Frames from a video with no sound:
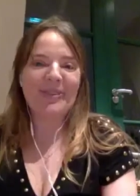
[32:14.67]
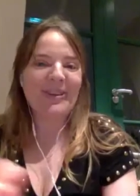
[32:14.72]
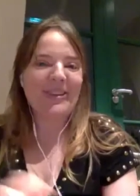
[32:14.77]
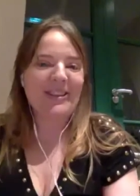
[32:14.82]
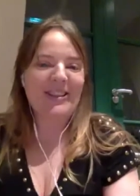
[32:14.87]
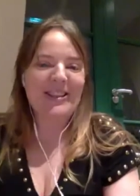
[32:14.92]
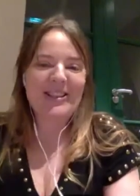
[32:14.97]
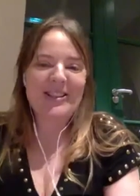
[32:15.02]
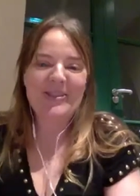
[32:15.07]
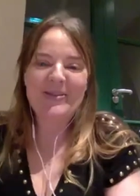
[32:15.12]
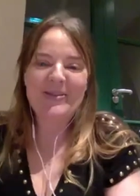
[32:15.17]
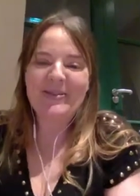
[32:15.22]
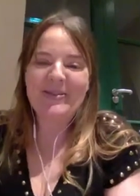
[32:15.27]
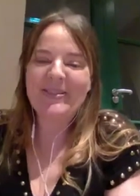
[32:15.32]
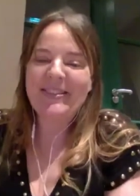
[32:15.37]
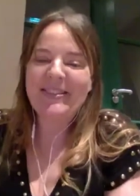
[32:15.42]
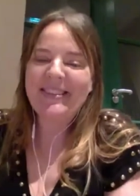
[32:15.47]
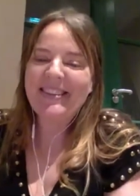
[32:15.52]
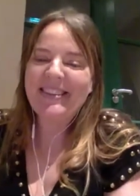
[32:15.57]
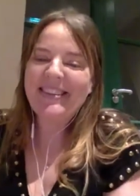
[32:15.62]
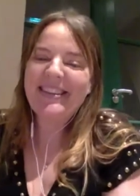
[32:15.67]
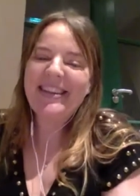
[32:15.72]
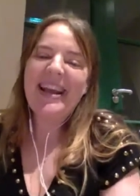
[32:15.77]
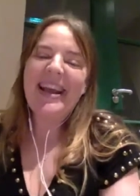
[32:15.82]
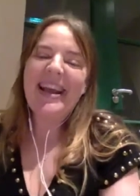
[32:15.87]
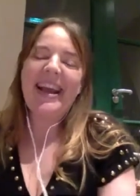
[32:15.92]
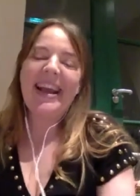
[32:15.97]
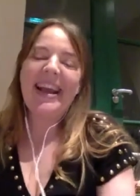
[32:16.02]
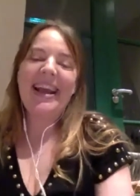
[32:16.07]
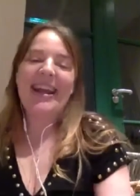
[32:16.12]
Awesome.
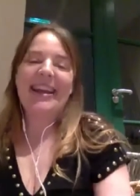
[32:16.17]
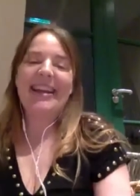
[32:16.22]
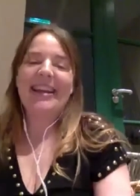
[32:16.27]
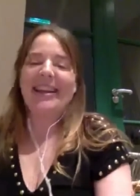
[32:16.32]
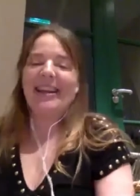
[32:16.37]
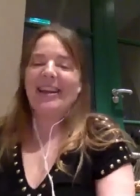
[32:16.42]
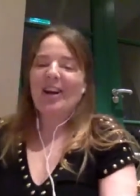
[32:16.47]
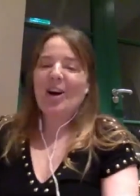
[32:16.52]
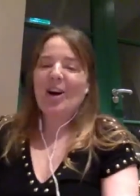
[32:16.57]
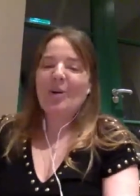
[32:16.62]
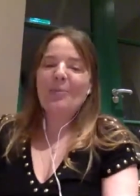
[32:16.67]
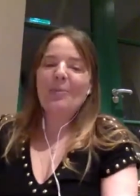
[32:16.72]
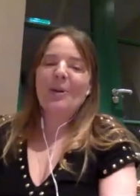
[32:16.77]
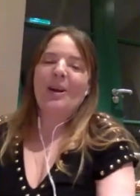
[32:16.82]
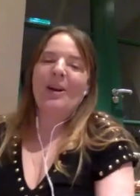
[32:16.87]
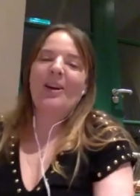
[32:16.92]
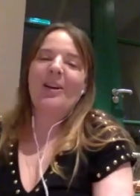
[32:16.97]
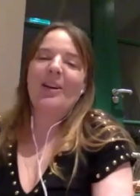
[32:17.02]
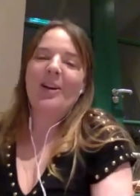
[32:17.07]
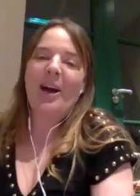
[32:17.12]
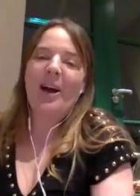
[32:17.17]
And Amber,